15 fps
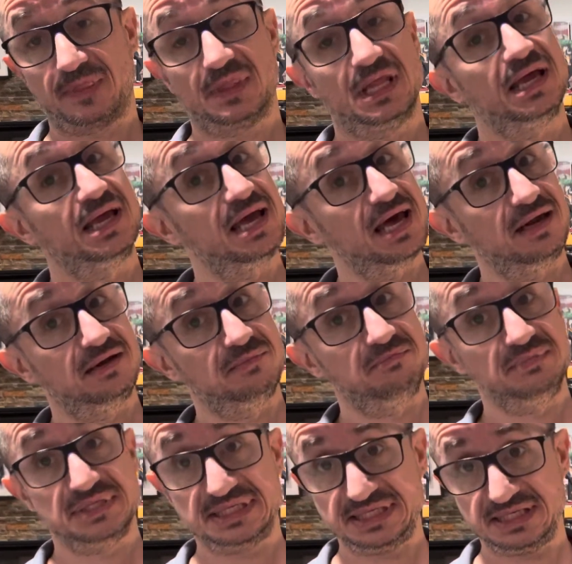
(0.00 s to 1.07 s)
Again,
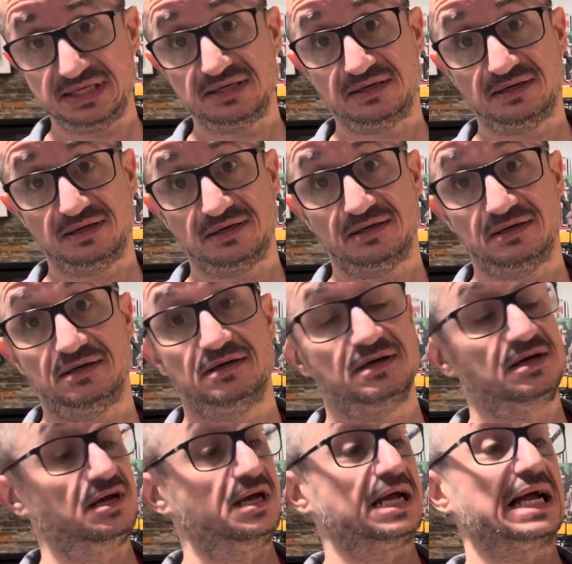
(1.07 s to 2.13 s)
Midzi
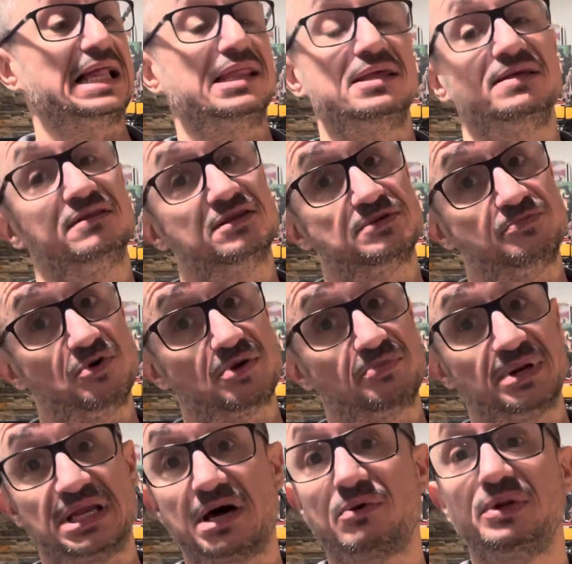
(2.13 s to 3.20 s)
cleaned this book, but
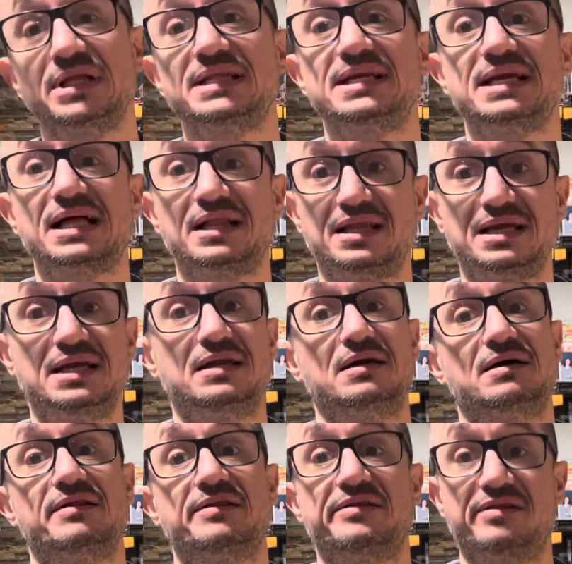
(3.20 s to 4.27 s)
not only did he clean
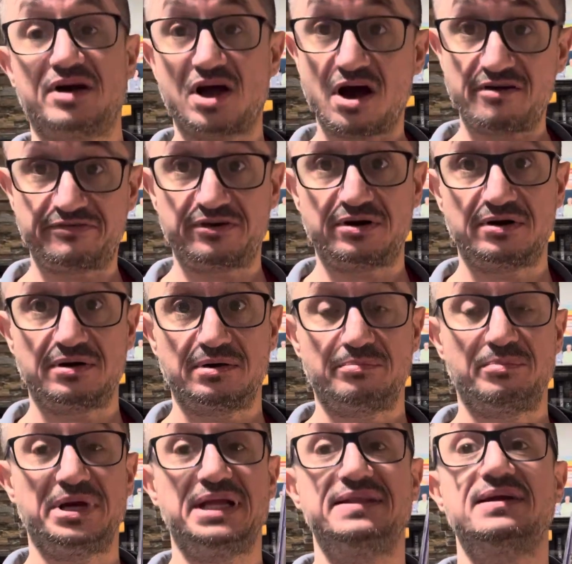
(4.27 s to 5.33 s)
the cover,
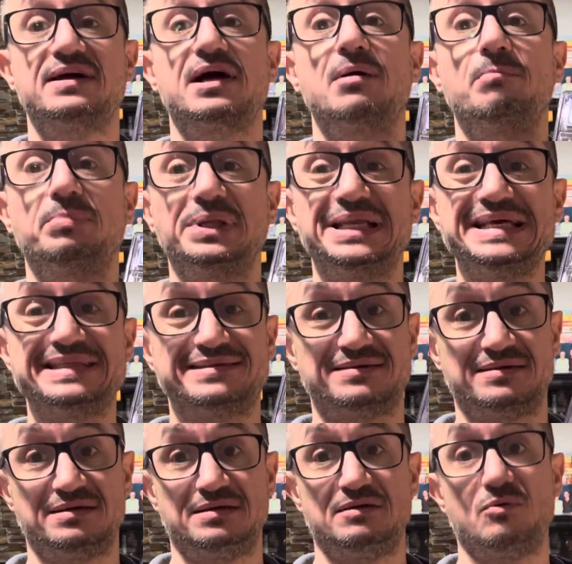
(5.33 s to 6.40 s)
but he did a complete
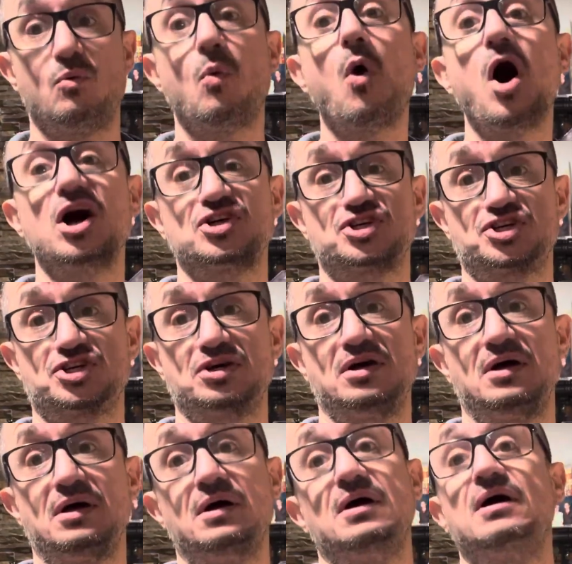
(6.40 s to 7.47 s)
wash
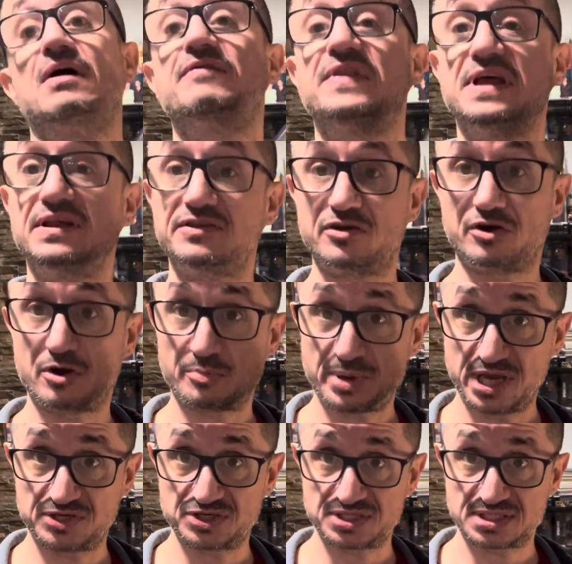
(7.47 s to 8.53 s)
of the interior
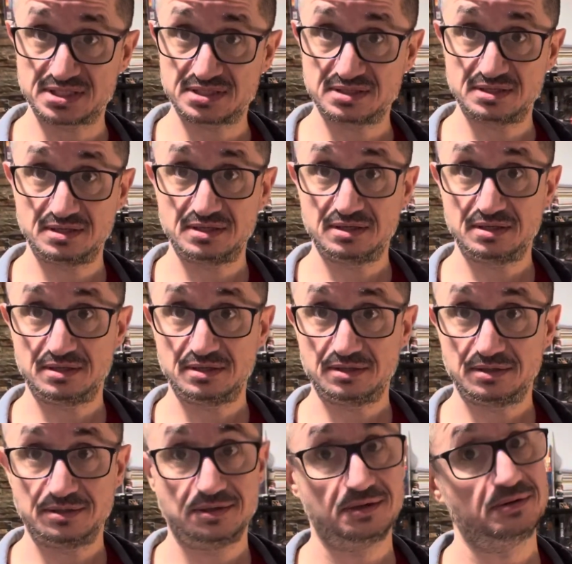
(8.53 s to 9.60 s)
pages.
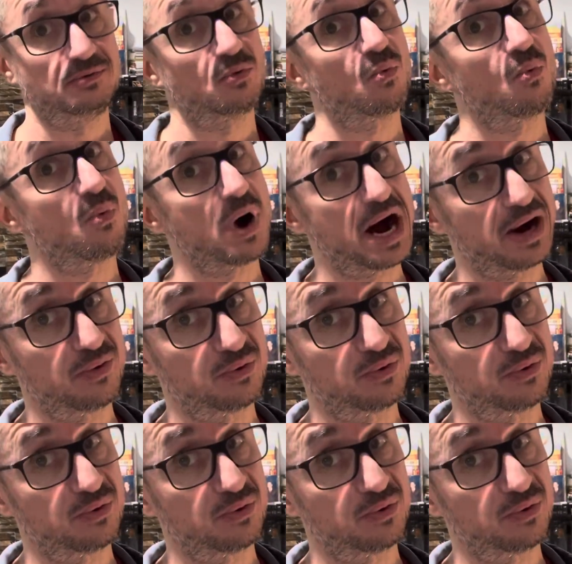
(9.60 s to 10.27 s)
Wow.